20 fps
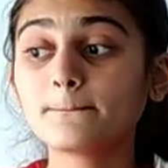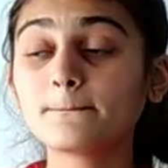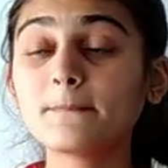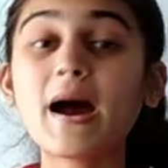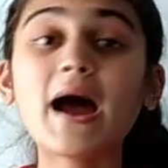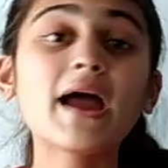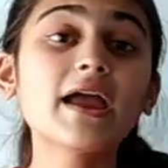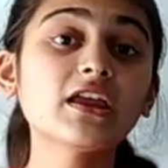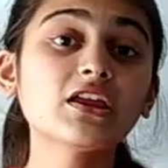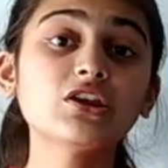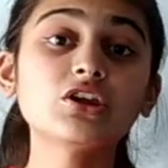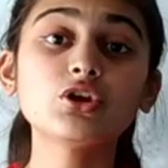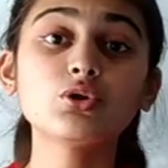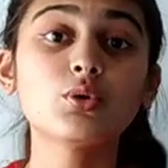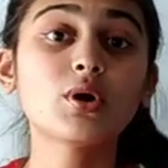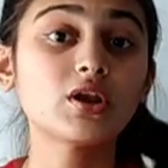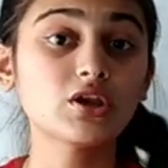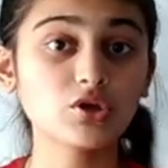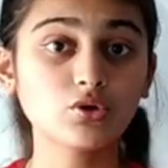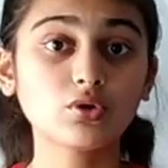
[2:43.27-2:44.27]
buy
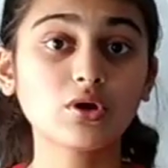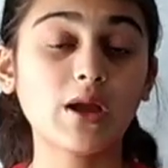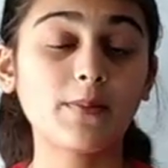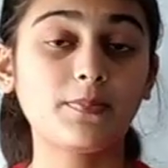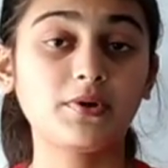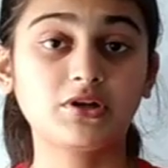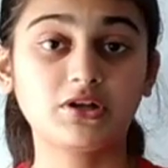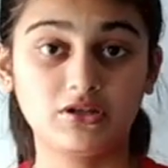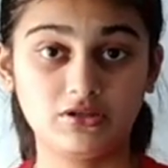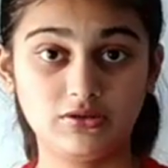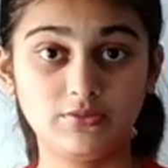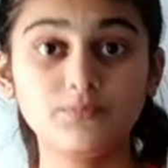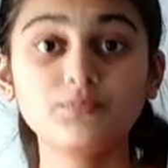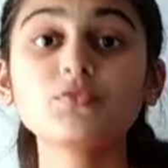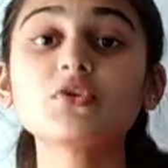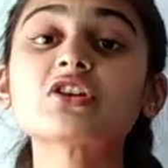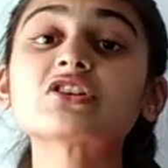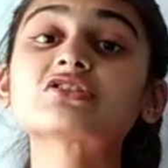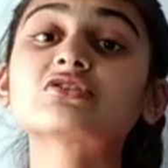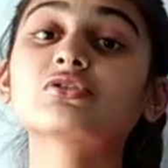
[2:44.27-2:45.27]
new and new capital,
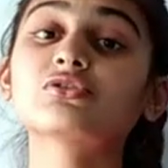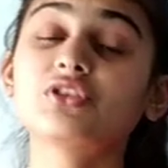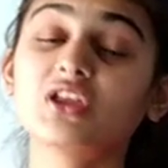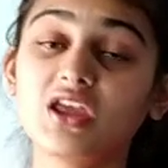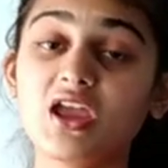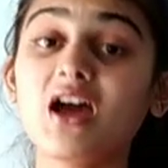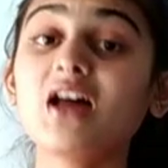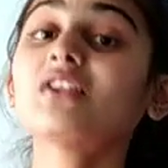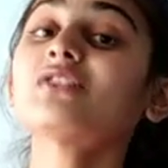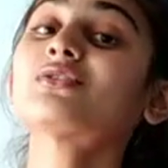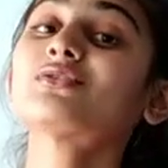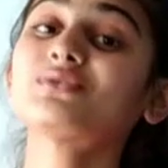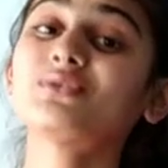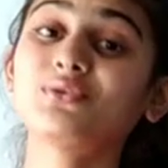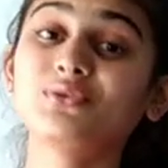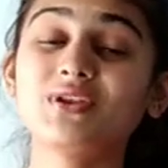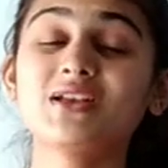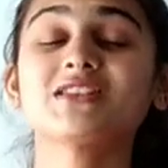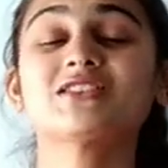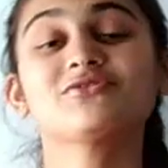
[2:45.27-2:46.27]
so they are
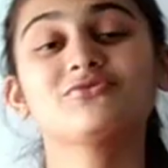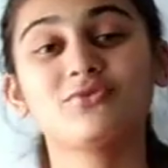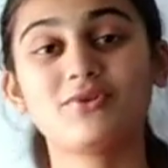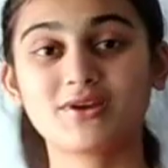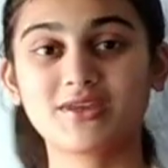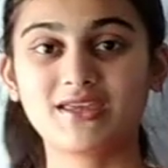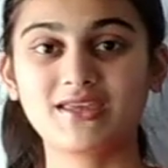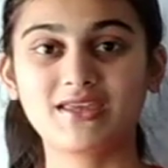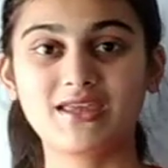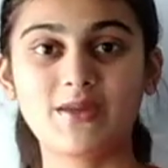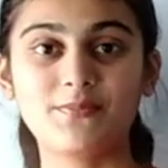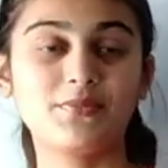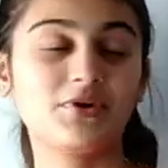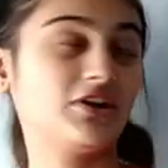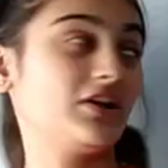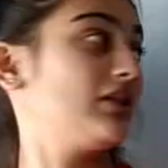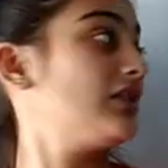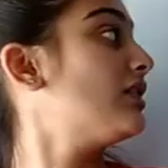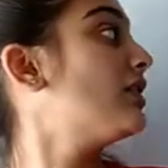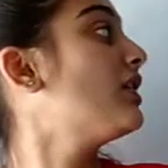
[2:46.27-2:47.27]
known as working
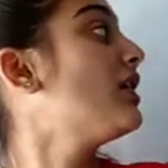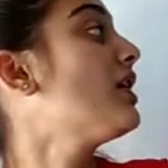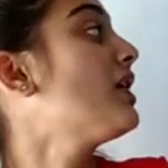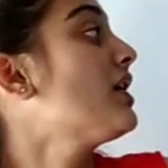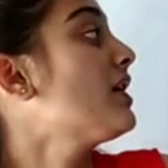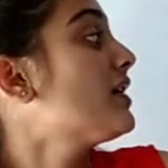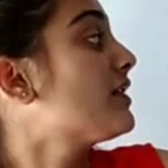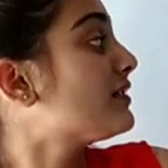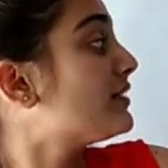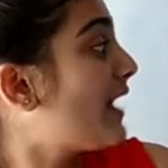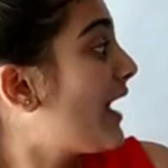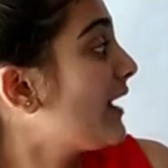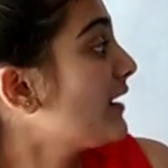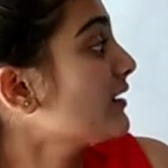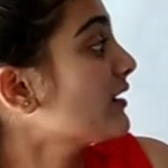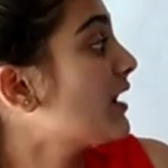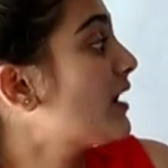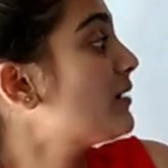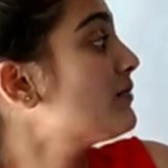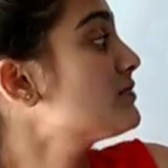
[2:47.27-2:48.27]
capital.
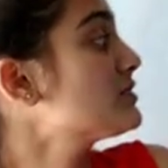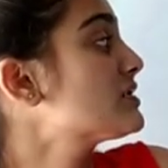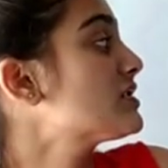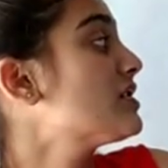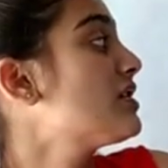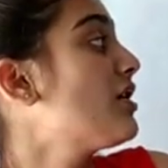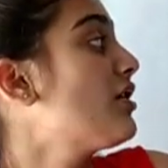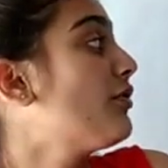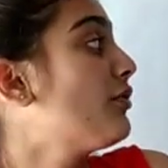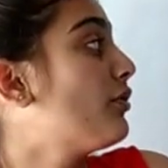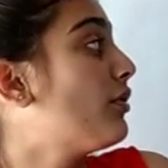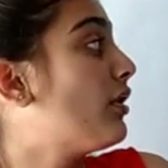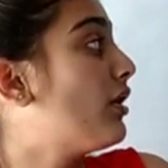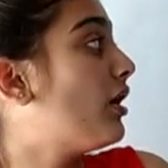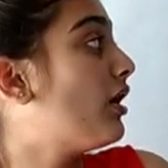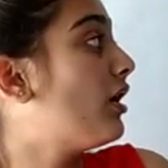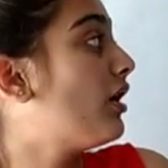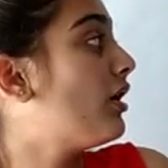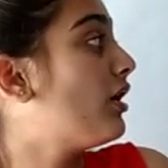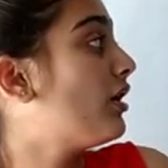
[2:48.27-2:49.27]
Then comes
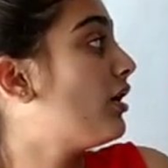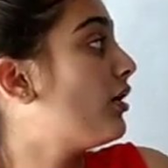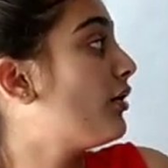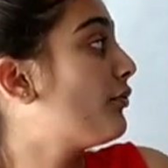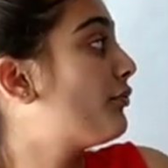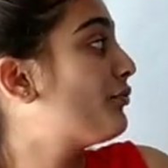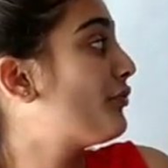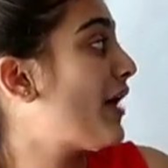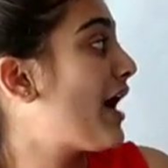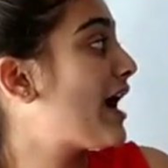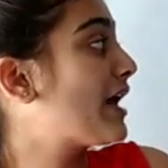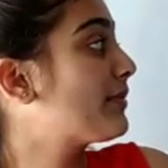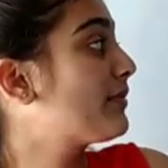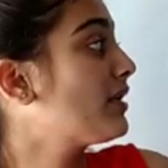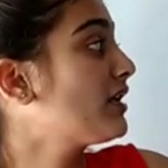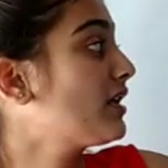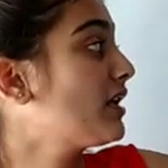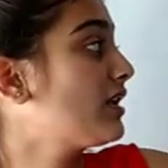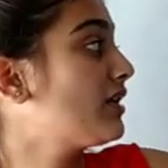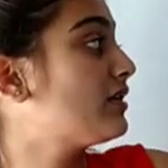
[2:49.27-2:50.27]

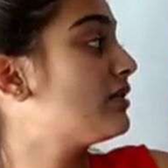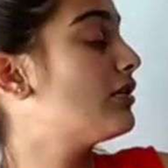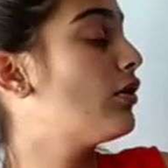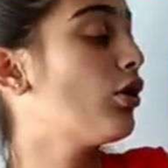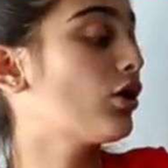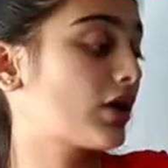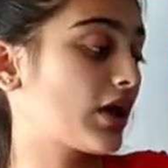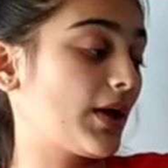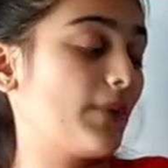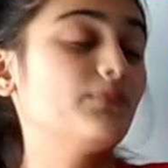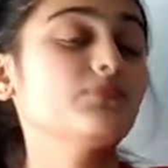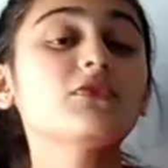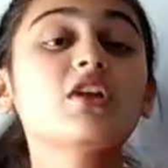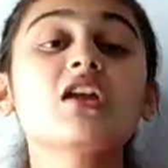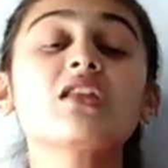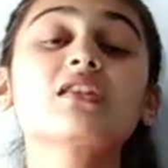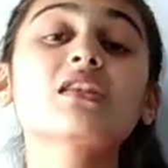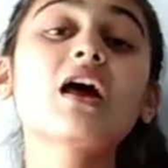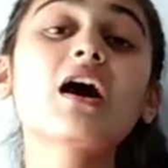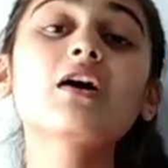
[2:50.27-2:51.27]
farming. Okay,
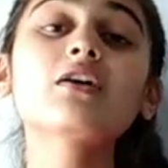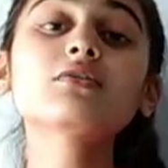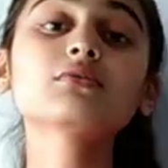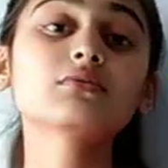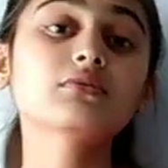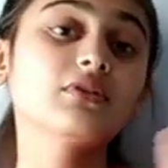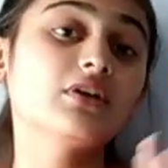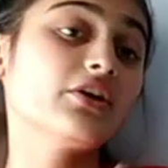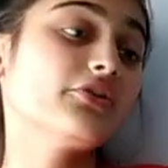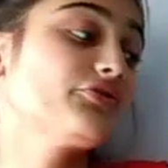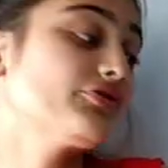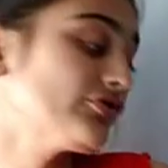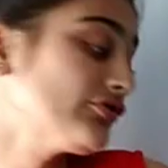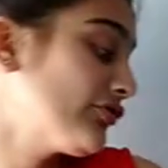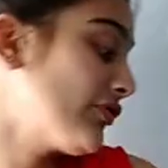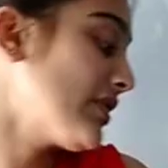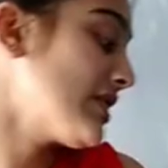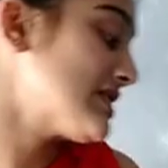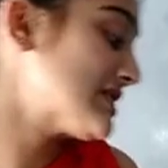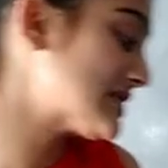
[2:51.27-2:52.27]
now if we